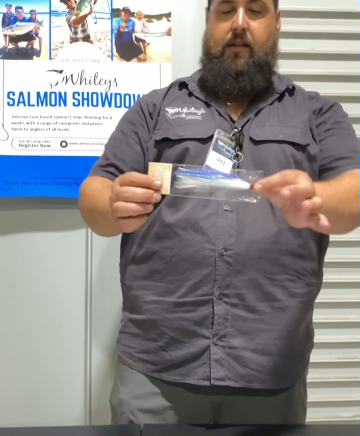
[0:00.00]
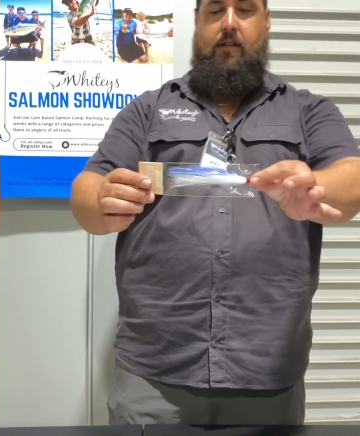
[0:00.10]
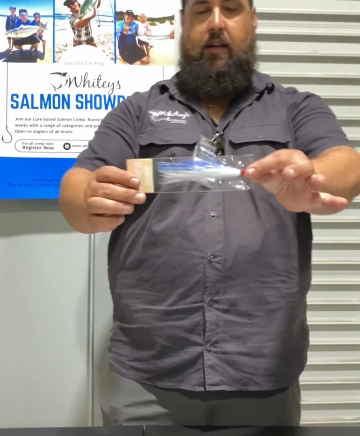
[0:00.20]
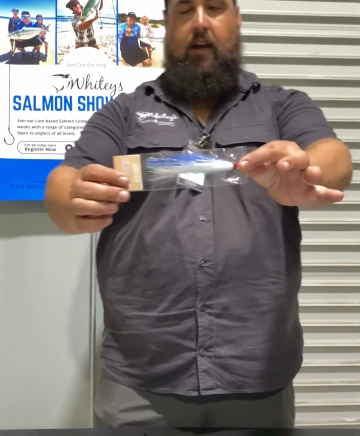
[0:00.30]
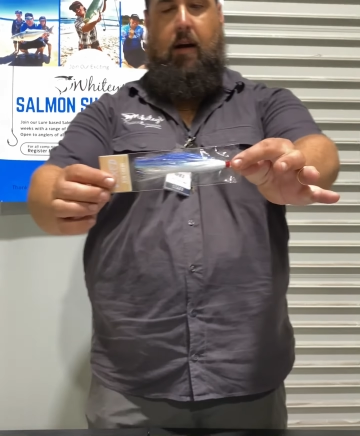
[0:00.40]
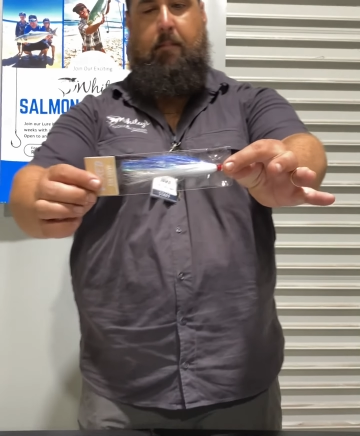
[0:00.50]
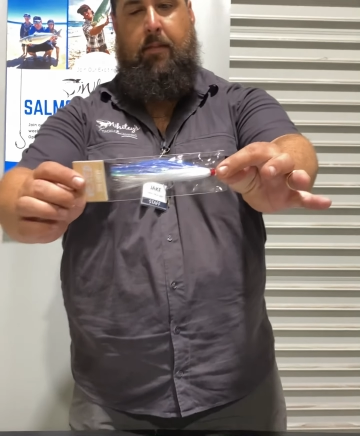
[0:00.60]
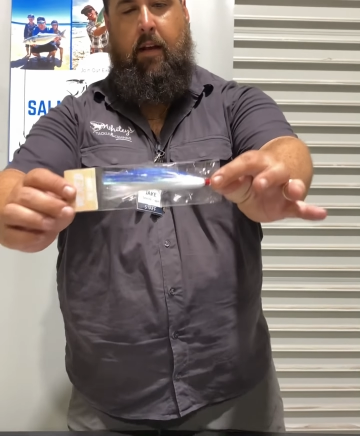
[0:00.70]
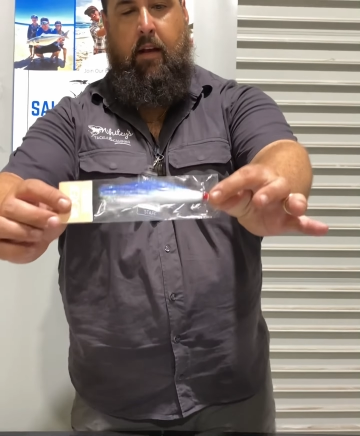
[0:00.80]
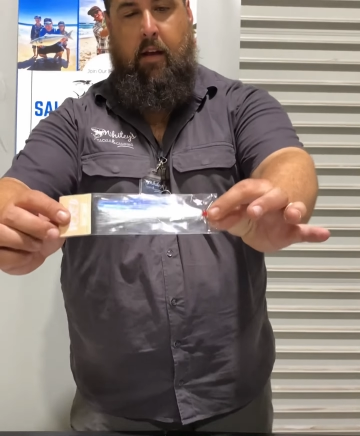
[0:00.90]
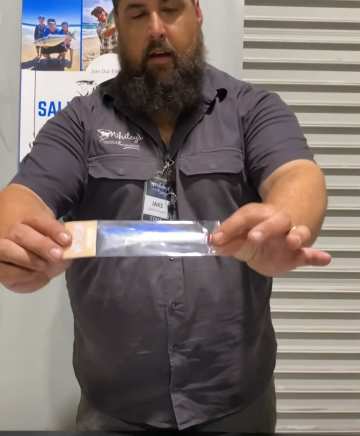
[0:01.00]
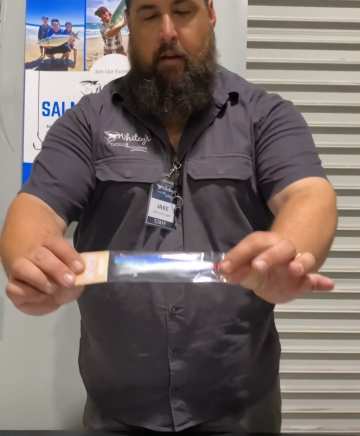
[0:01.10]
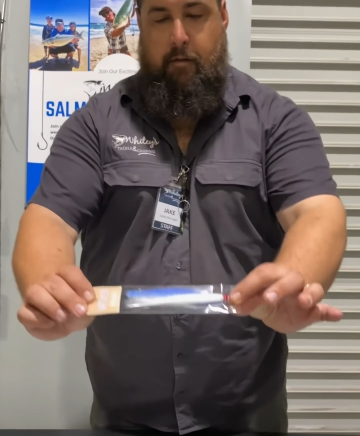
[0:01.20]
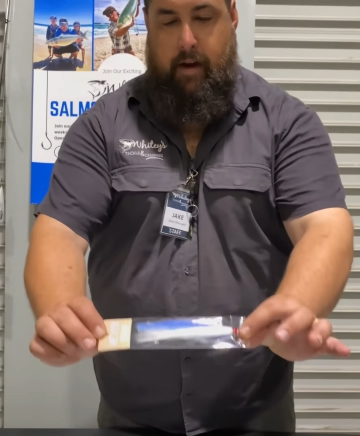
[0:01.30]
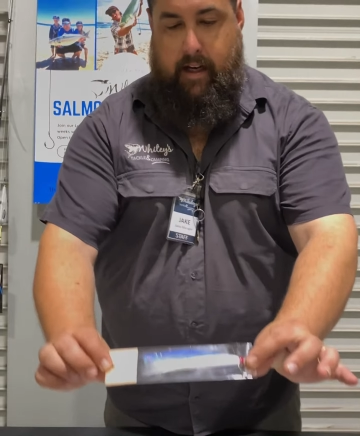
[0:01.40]
is the
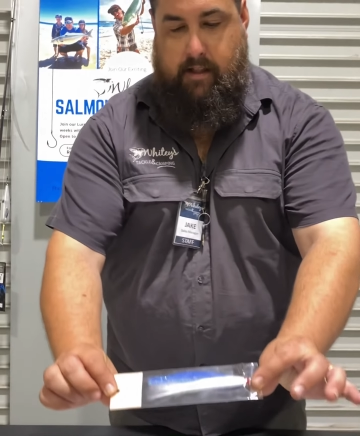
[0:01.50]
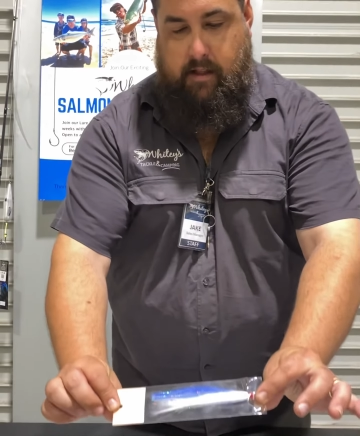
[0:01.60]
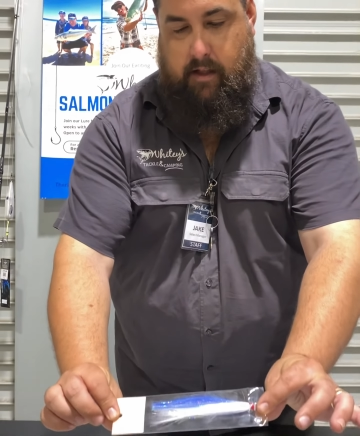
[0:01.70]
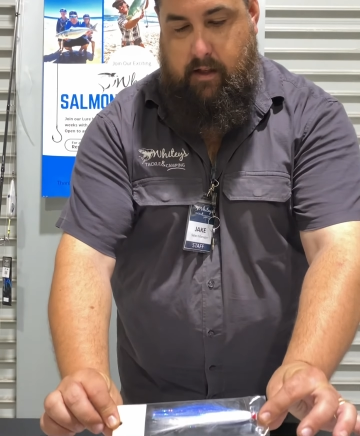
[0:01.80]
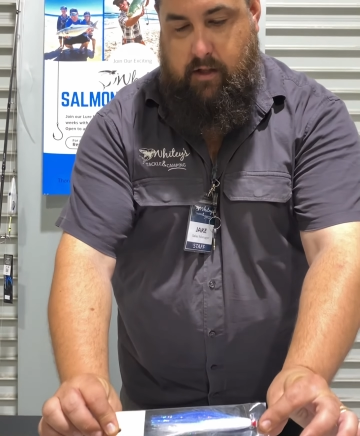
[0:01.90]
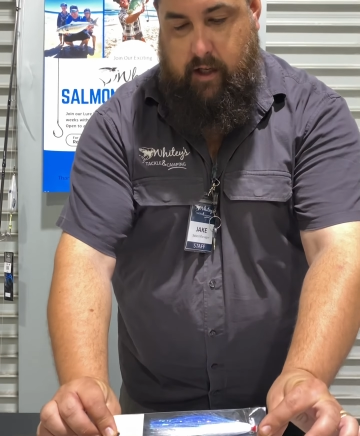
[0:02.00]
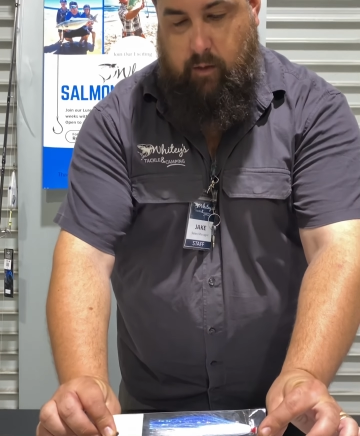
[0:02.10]
Vexed Jig